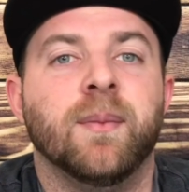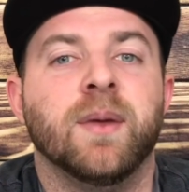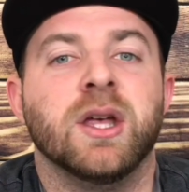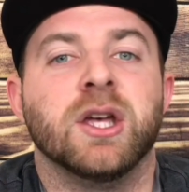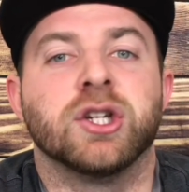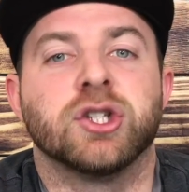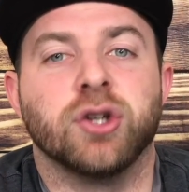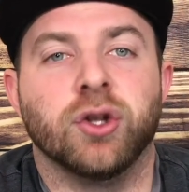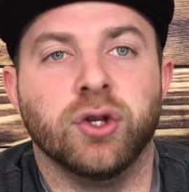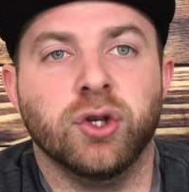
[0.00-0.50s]

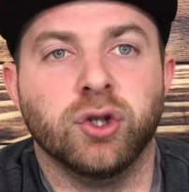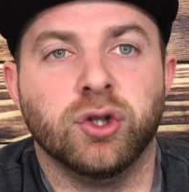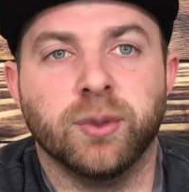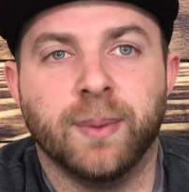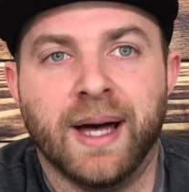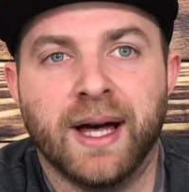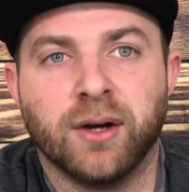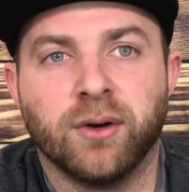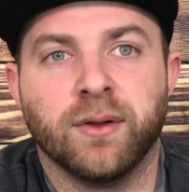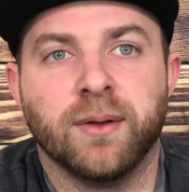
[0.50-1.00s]
Show the YouTube
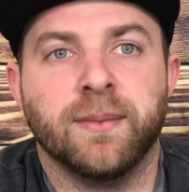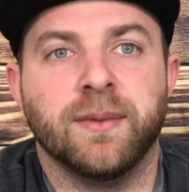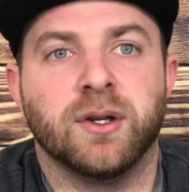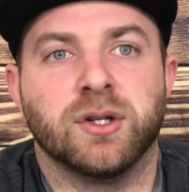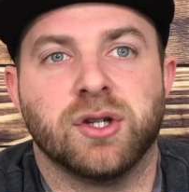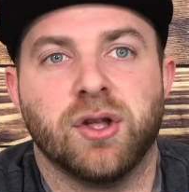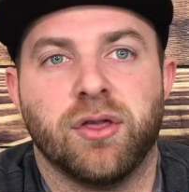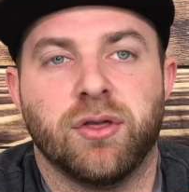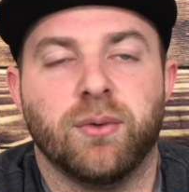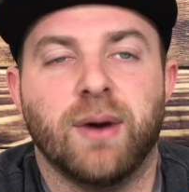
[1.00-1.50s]
algorithm that
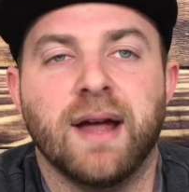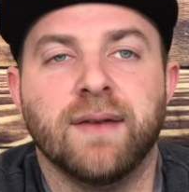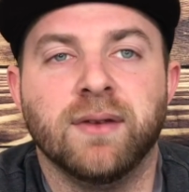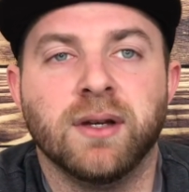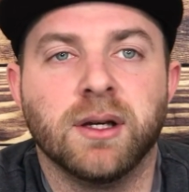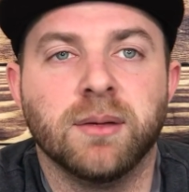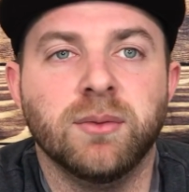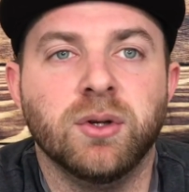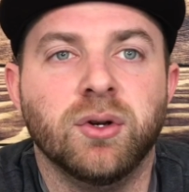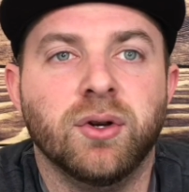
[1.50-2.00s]
there's a thriving
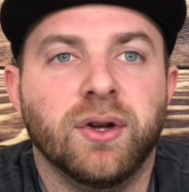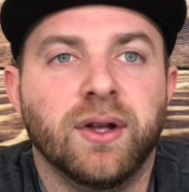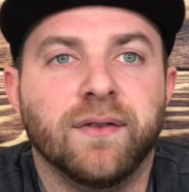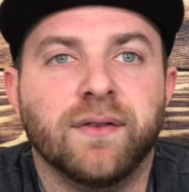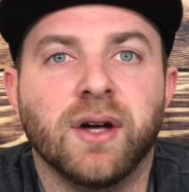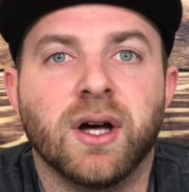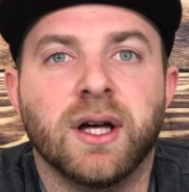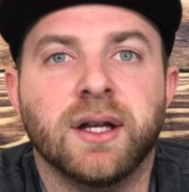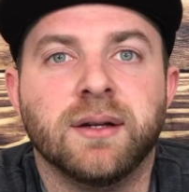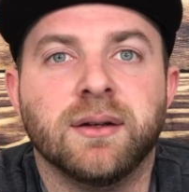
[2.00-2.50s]
community of
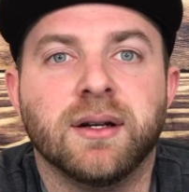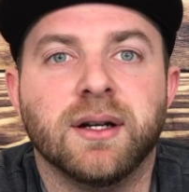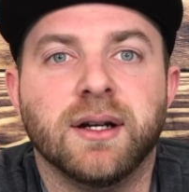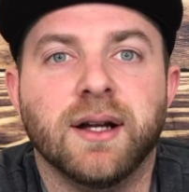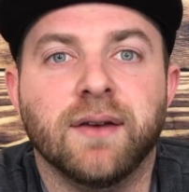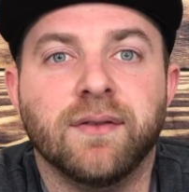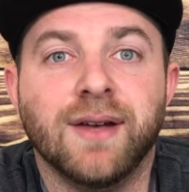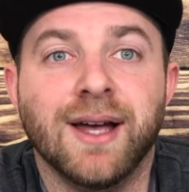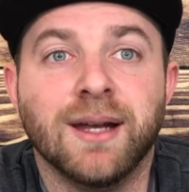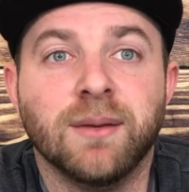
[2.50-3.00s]

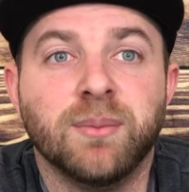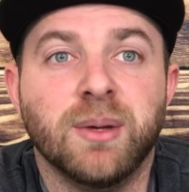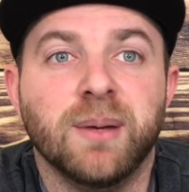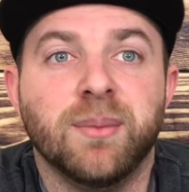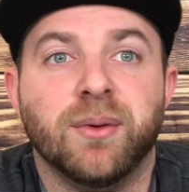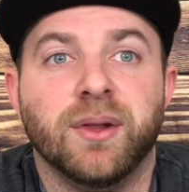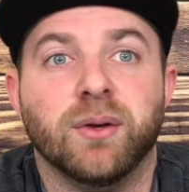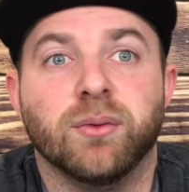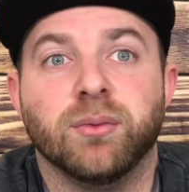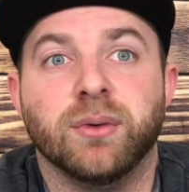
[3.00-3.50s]
gun
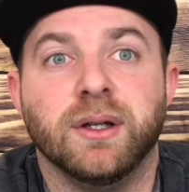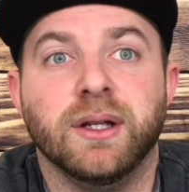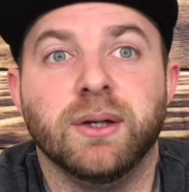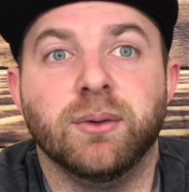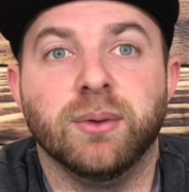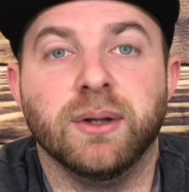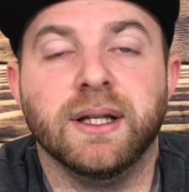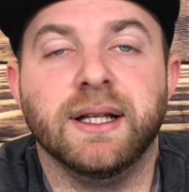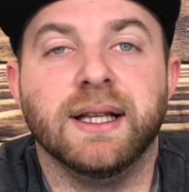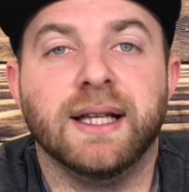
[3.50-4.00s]
people that
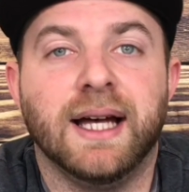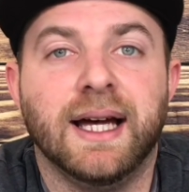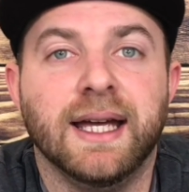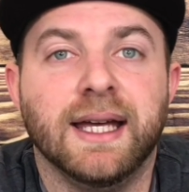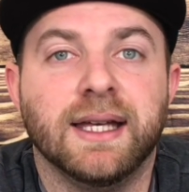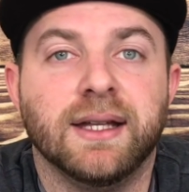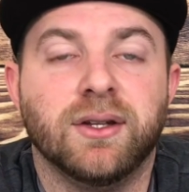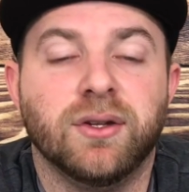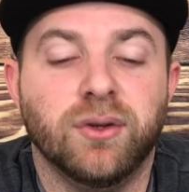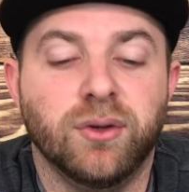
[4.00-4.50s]
really
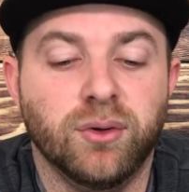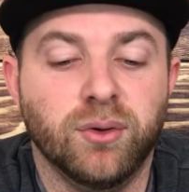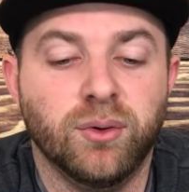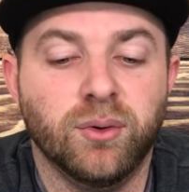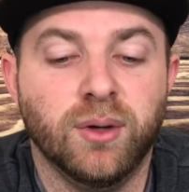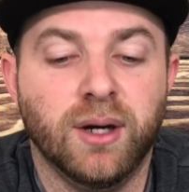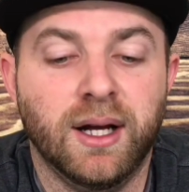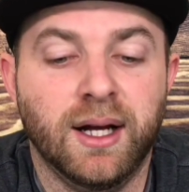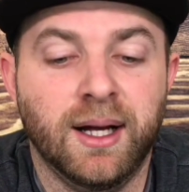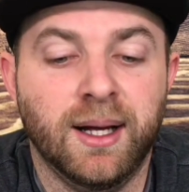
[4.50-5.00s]
like
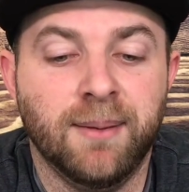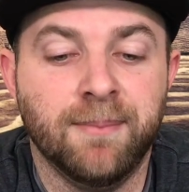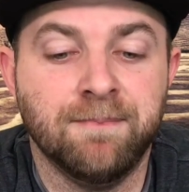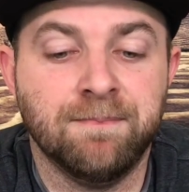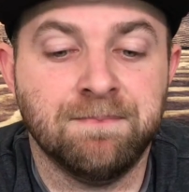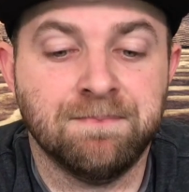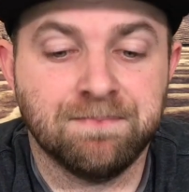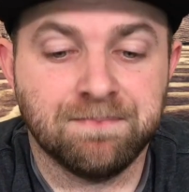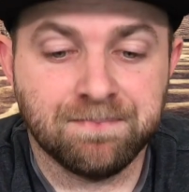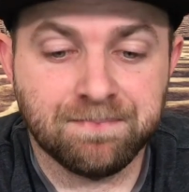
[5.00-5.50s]
to
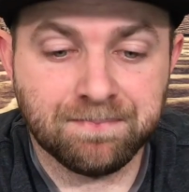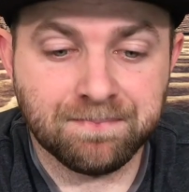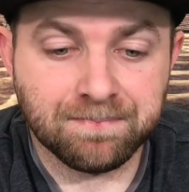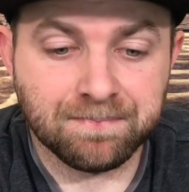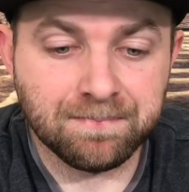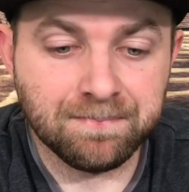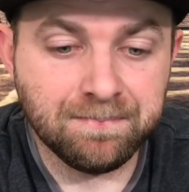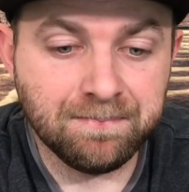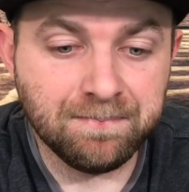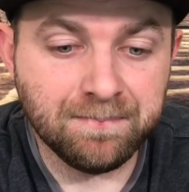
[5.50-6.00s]

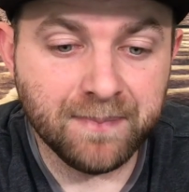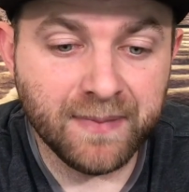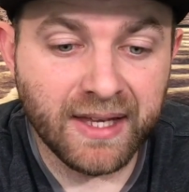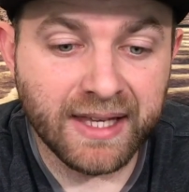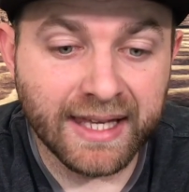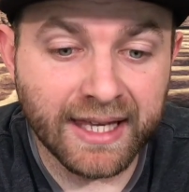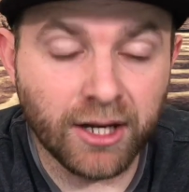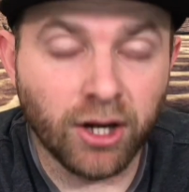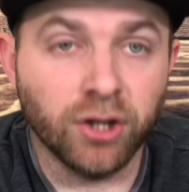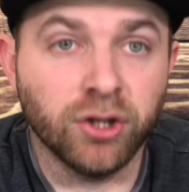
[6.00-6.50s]

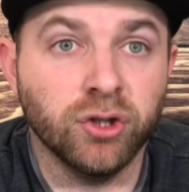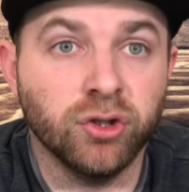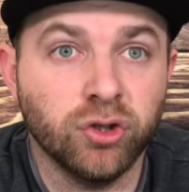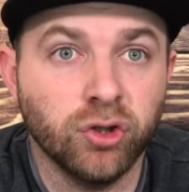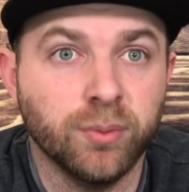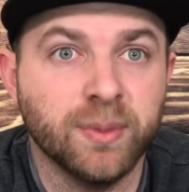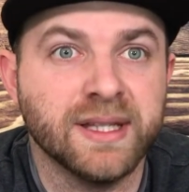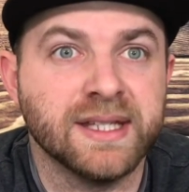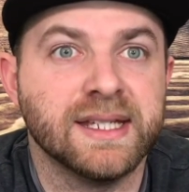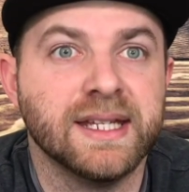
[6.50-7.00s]
get on
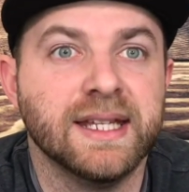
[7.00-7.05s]
YouTube and see